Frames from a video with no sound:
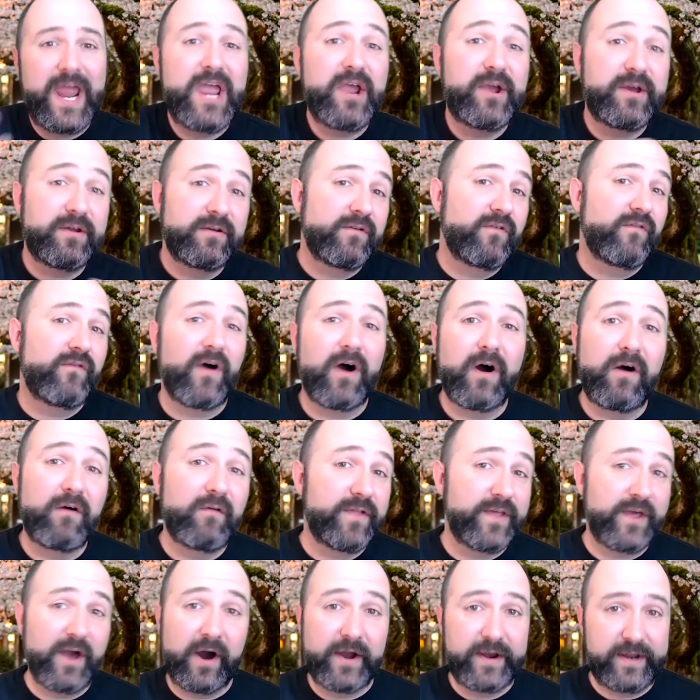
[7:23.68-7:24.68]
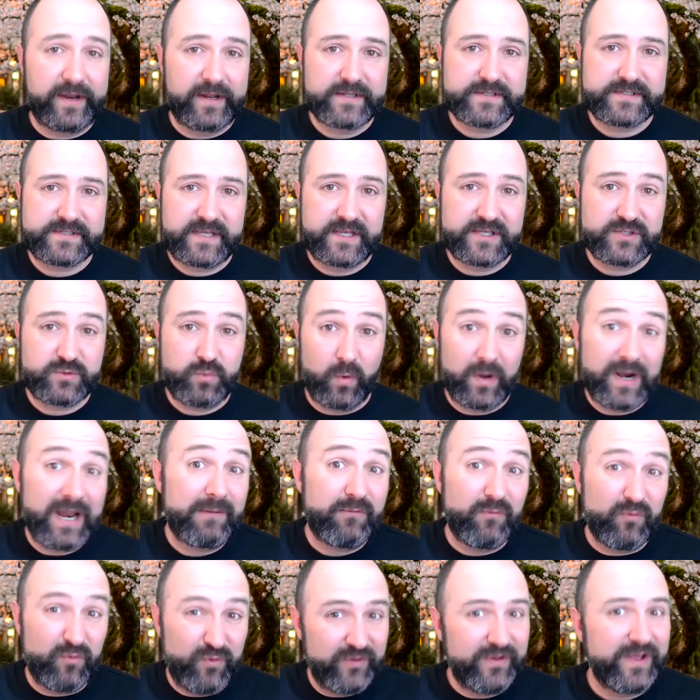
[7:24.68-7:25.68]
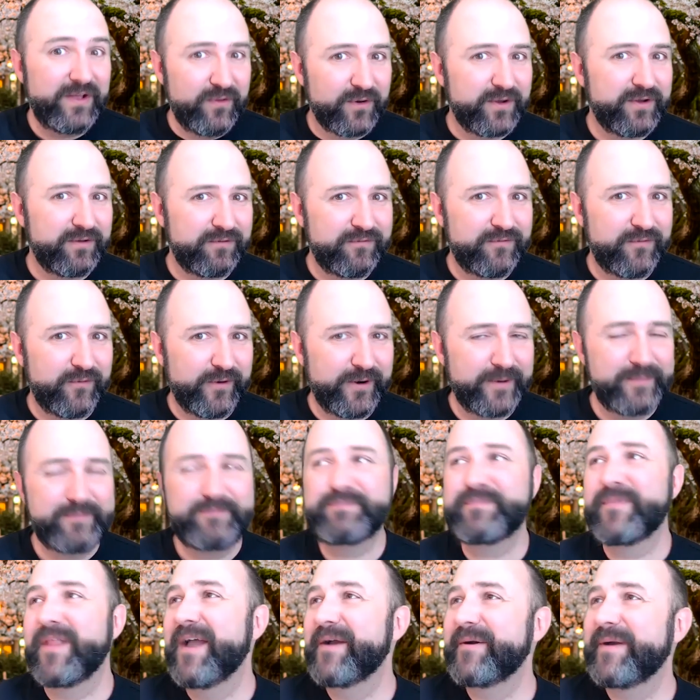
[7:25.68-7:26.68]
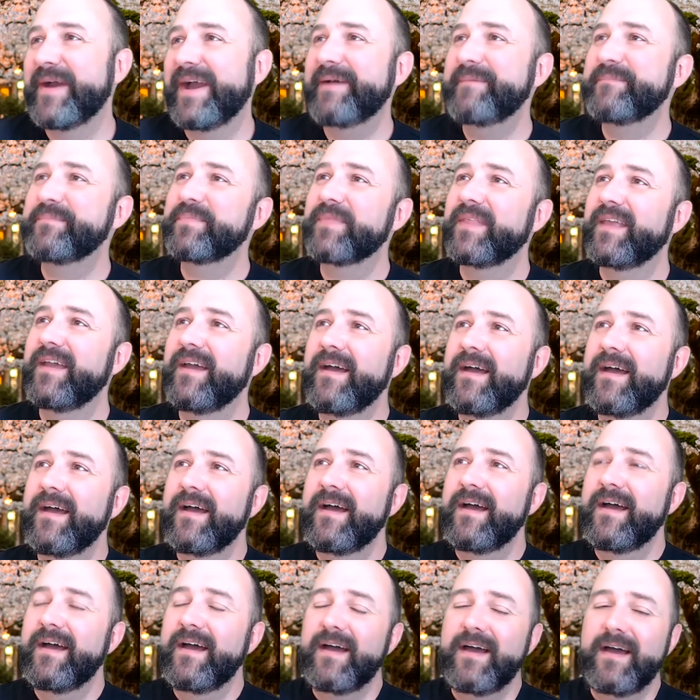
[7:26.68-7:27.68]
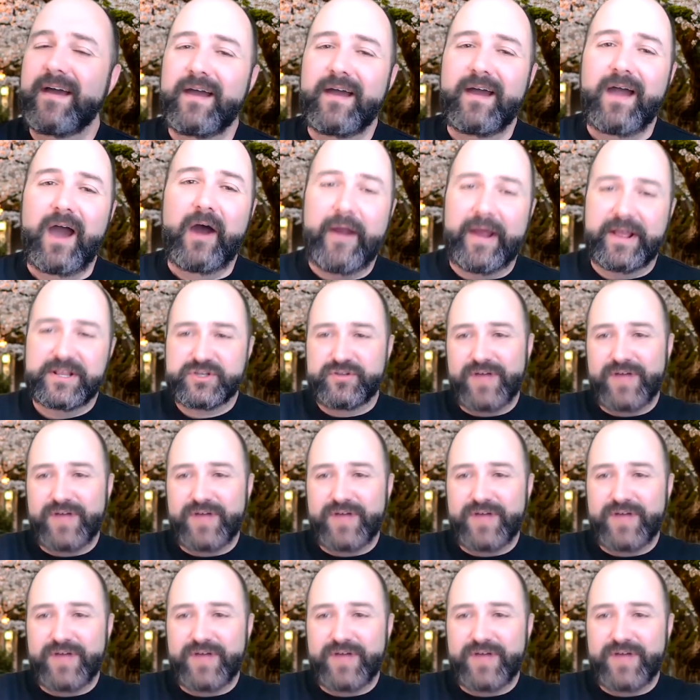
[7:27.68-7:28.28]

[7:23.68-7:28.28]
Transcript: you can involve the audience is what I'm really looking for, okay? All right, so